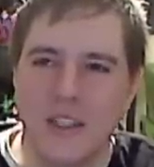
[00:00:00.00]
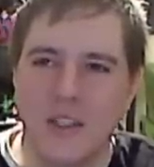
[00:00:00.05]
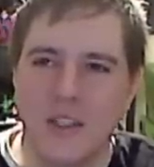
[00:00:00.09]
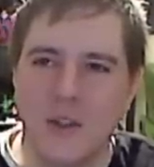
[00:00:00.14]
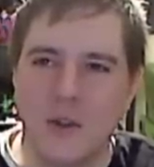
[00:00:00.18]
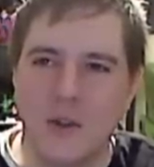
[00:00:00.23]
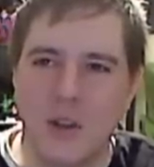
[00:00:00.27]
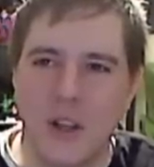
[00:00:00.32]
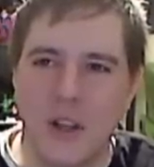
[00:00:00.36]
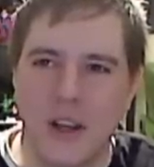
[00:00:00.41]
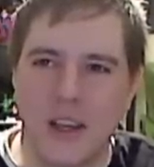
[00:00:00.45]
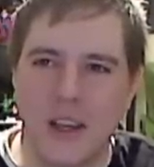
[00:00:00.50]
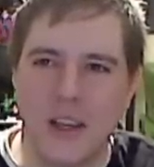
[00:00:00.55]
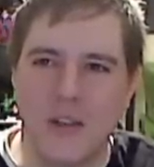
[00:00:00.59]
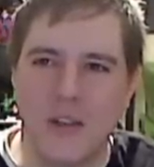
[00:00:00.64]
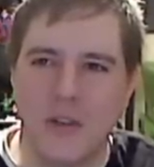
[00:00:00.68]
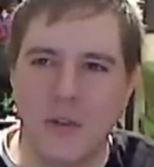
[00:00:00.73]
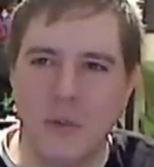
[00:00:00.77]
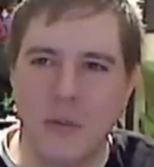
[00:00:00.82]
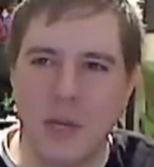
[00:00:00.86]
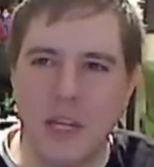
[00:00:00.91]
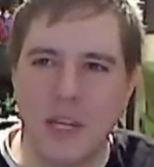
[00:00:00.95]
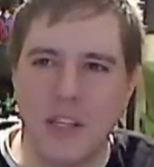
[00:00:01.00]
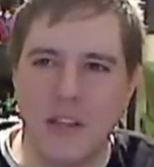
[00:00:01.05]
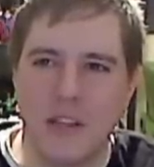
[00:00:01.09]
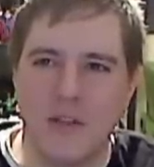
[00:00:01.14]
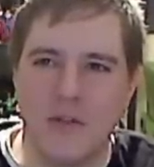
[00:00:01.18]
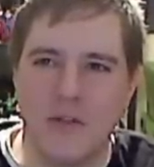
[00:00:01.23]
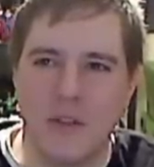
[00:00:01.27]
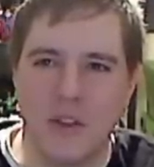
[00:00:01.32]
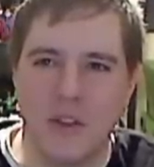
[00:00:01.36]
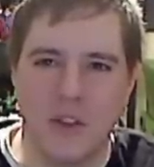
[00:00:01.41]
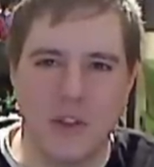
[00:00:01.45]
clunky for me. It
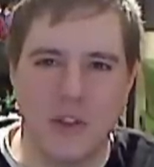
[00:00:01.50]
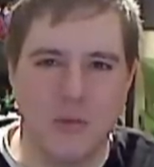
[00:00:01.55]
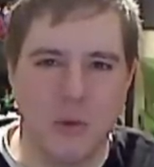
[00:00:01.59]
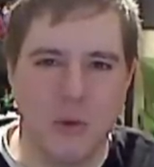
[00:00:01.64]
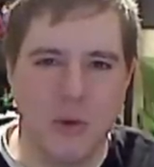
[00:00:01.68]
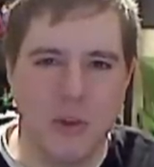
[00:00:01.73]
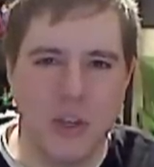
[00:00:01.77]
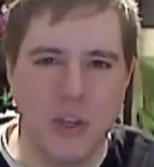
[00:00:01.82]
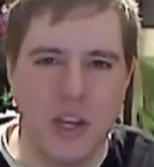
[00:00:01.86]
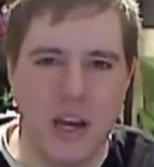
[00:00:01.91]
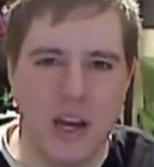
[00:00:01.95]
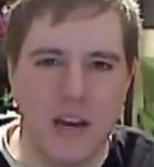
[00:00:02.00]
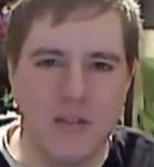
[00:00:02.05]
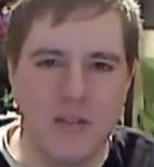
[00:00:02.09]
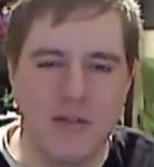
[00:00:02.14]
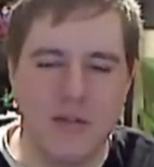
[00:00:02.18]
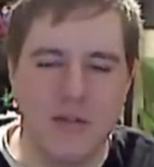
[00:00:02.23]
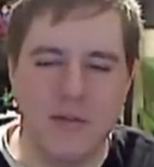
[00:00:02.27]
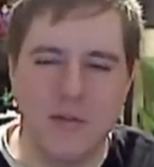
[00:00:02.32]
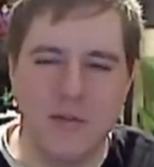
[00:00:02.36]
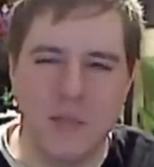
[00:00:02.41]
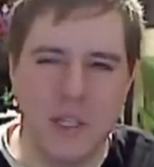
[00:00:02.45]
didn't feel smooth enough.